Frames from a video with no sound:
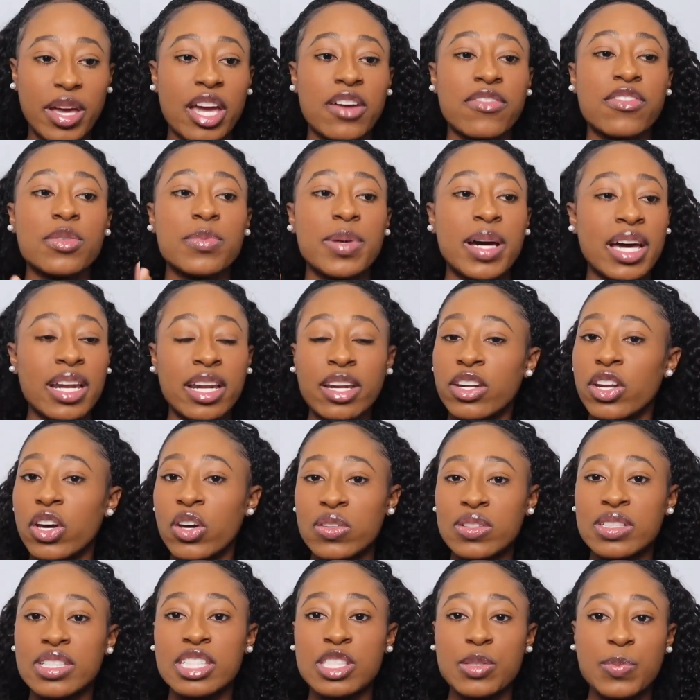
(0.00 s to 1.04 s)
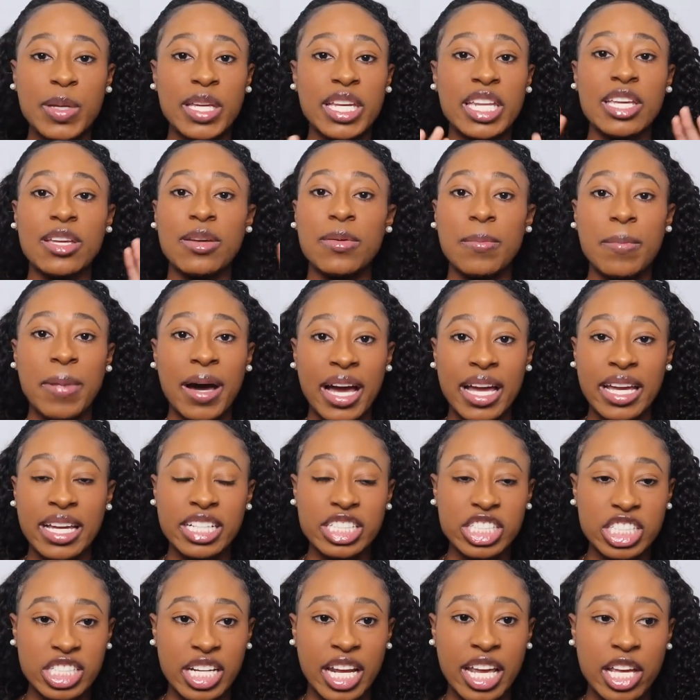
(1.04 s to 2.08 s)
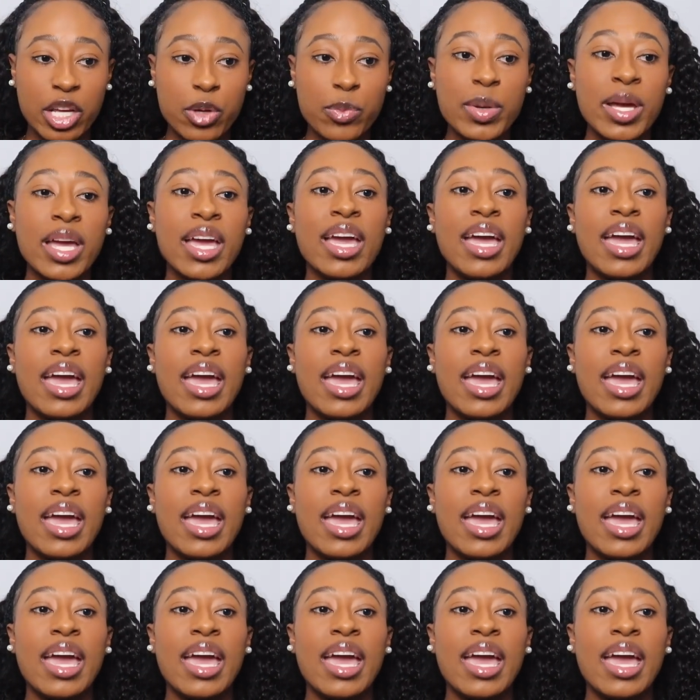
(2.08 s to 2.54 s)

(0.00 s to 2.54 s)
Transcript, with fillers: Everybody knows the Speedy by its shape.